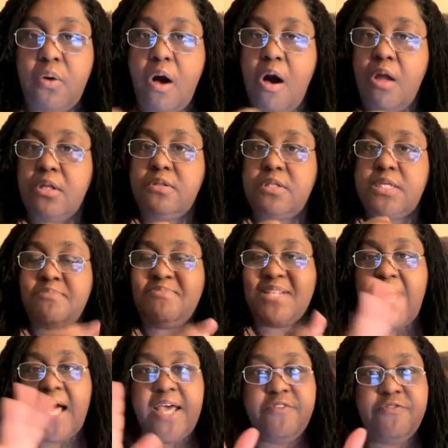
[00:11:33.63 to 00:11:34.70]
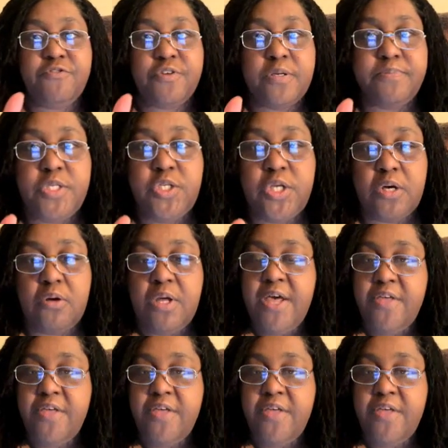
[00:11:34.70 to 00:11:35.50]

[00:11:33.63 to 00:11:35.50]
all of them died from, you know,